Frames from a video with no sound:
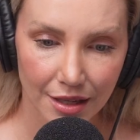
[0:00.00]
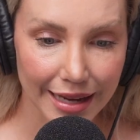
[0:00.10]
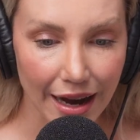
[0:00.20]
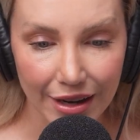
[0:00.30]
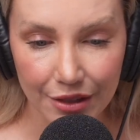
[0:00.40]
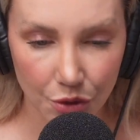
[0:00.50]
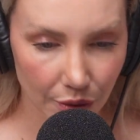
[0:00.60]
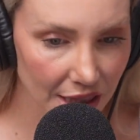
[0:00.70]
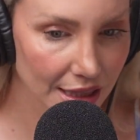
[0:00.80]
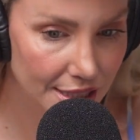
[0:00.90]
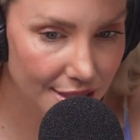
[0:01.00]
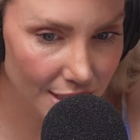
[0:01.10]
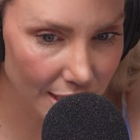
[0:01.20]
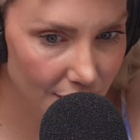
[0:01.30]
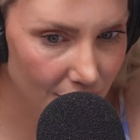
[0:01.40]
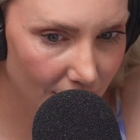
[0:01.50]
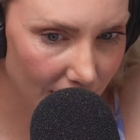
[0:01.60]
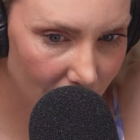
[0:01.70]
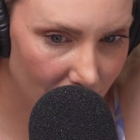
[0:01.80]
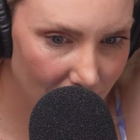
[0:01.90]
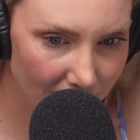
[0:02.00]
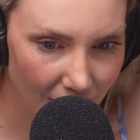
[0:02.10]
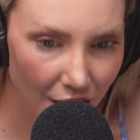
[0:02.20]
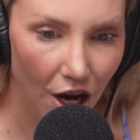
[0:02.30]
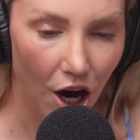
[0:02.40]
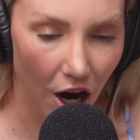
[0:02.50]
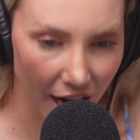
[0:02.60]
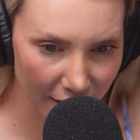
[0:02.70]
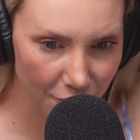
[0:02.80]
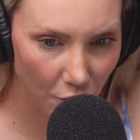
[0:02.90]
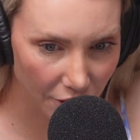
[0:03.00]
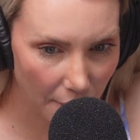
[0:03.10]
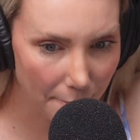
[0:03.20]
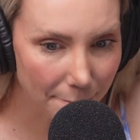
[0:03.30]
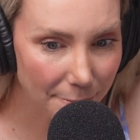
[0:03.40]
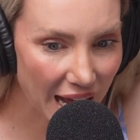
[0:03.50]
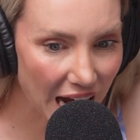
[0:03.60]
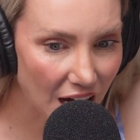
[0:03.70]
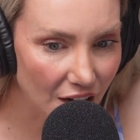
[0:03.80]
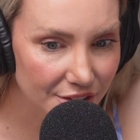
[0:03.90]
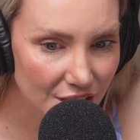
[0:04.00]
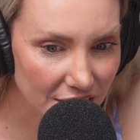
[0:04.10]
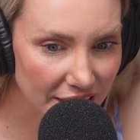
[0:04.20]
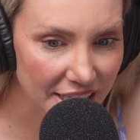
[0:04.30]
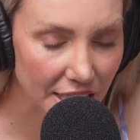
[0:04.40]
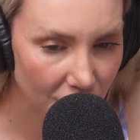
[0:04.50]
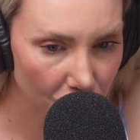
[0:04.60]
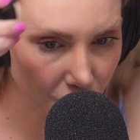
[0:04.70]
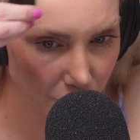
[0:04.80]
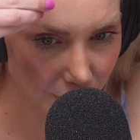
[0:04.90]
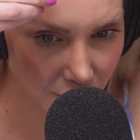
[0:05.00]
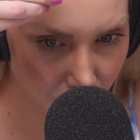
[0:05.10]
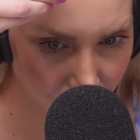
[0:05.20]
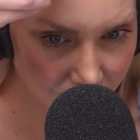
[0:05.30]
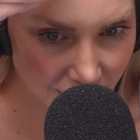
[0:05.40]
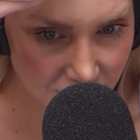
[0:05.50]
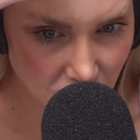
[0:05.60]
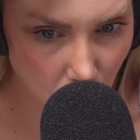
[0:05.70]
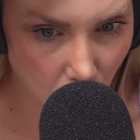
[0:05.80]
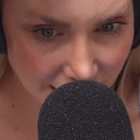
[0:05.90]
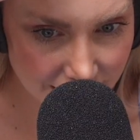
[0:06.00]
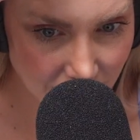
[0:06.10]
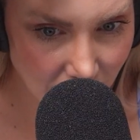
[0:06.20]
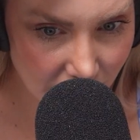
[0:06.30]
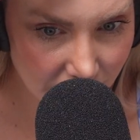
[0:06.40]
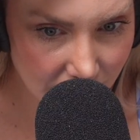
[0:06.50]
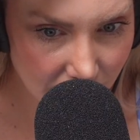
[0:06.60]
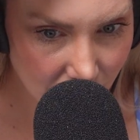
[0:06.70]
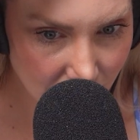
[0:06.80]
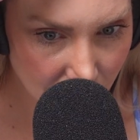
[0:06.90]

Now, if you are listening to this, I have got about an inch of regrowth and it's quite dark.